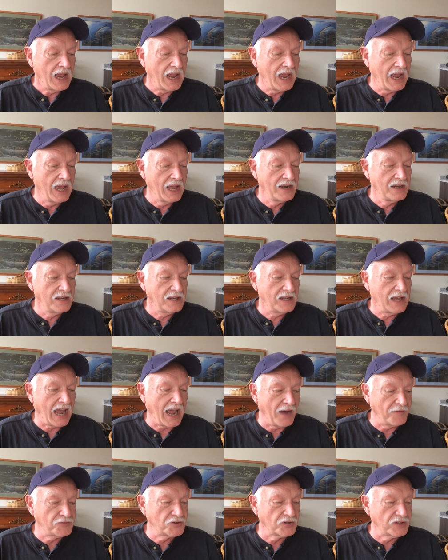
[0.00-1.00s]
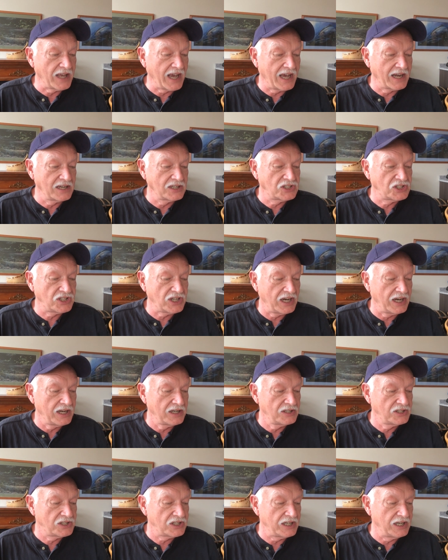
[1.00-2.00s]
And after that, it
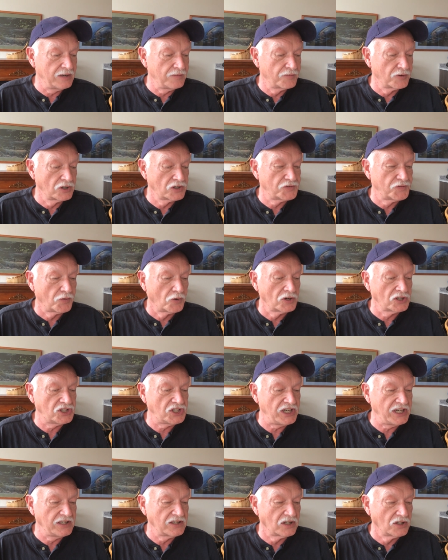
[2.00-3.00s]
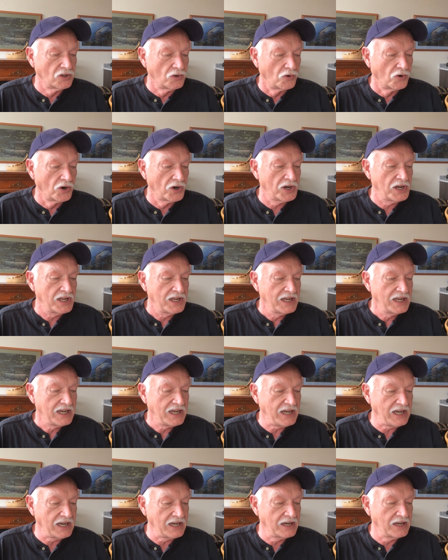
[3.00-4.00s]
says in verse 14, the Lord
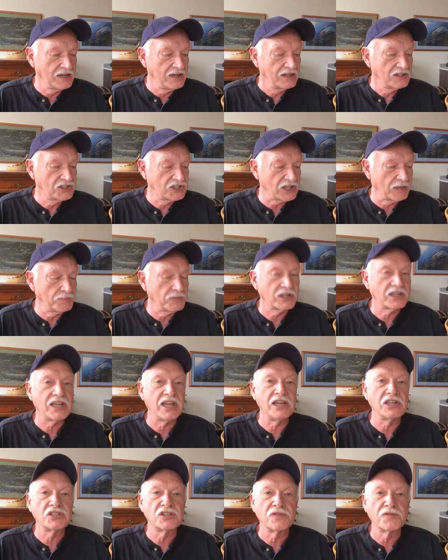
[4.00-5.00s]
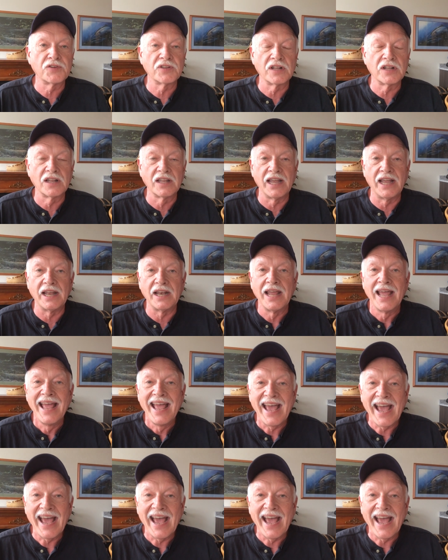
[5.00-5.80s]
heeded supplication for the land.